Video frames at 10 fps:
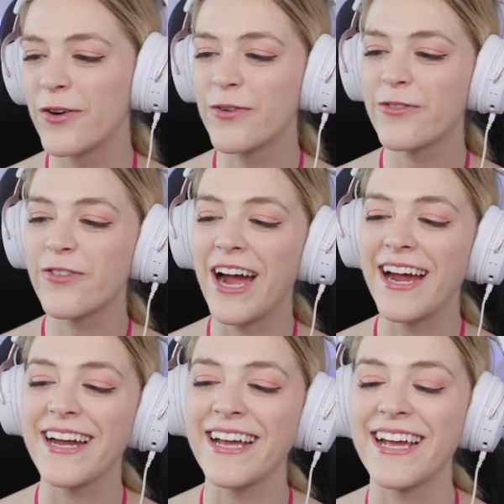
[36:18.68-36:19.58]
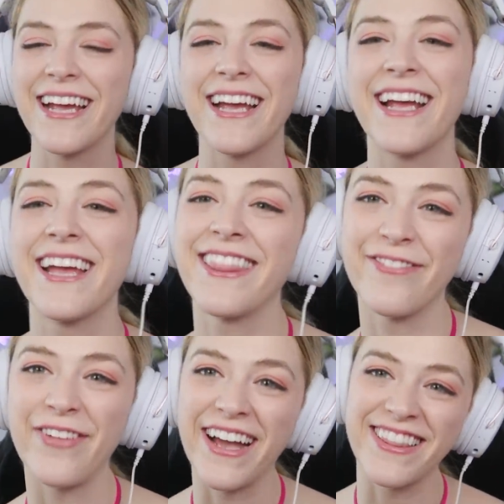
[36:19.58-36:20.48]
her writing and the
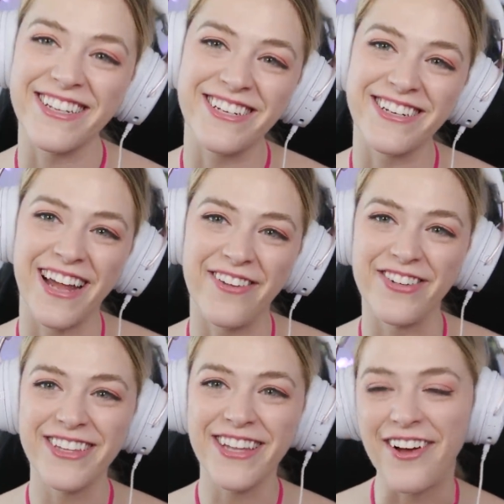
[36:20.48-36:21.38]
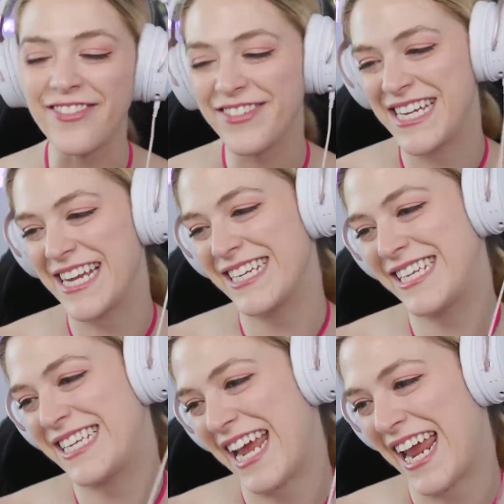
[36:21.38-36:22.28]
fact that she didn't have a Love Day
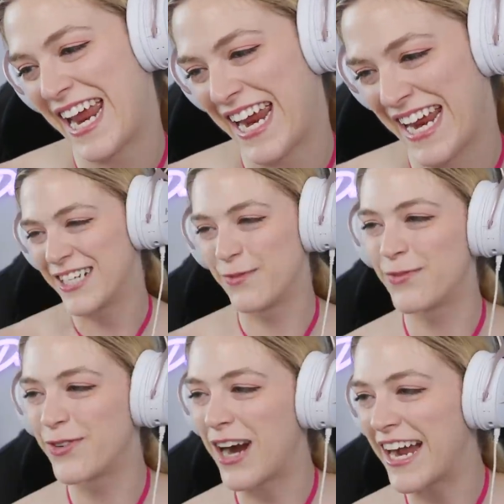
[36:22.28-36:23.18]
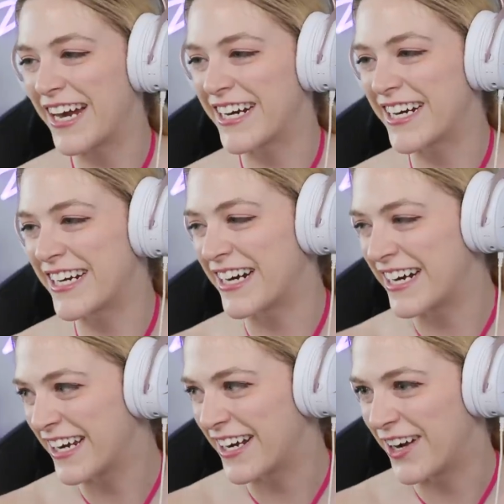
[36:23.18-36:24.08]
date. And
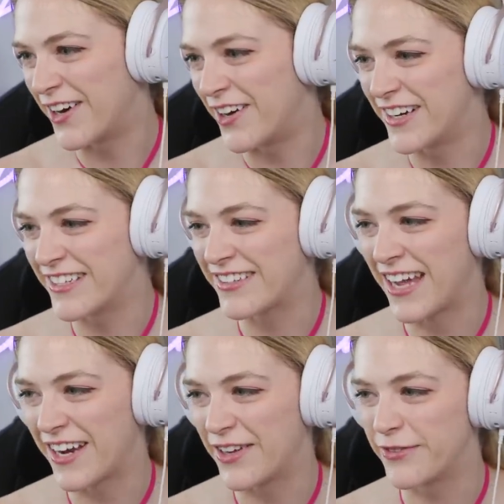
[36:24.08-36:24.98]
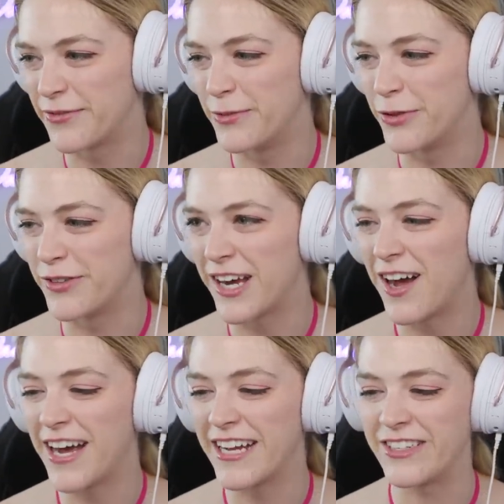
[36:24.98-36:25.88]
Briar, you know, is kind of moving
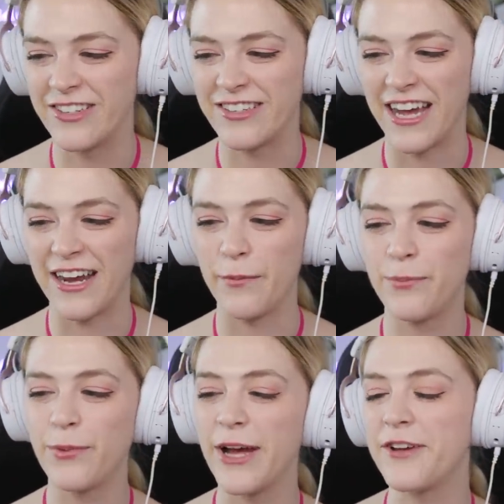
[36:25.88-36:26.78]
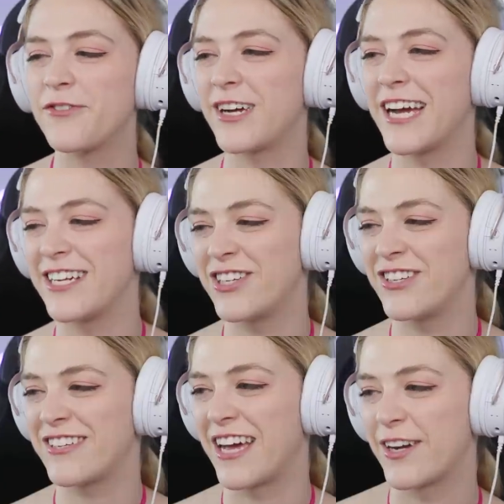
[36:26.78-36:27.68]
on. She's got a boyfriend,
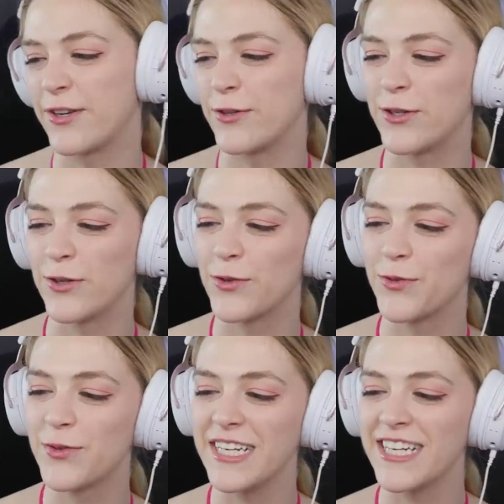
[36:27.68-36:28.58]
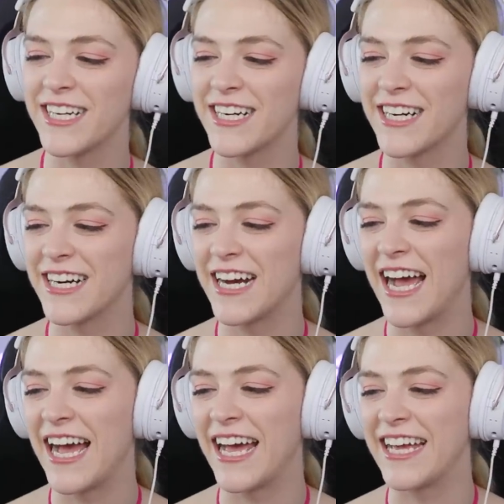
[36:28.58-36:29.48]
she's got a new career,
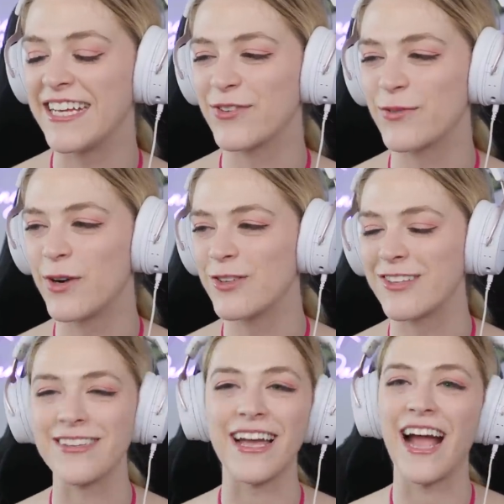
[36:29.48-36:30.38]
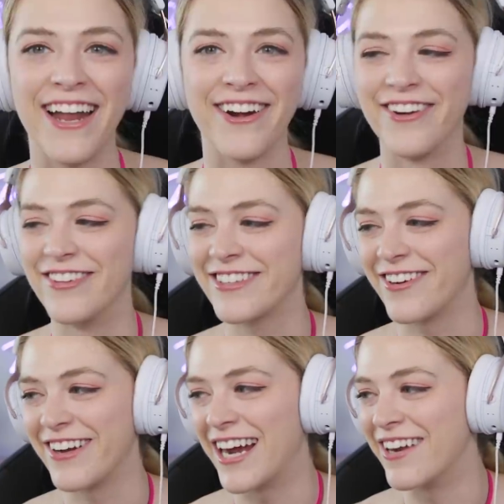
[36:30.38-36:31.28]
and Rose is like, I don't know what's
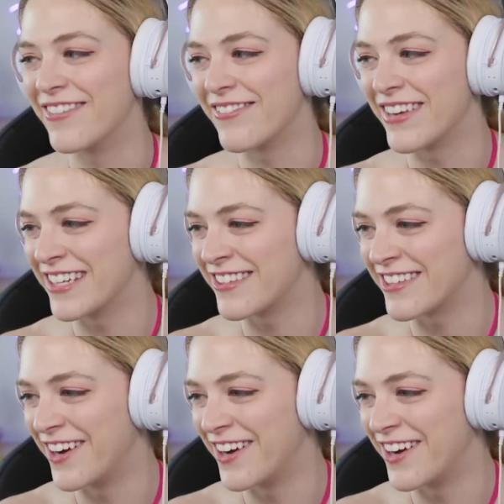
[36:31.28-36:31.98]
going on with me. So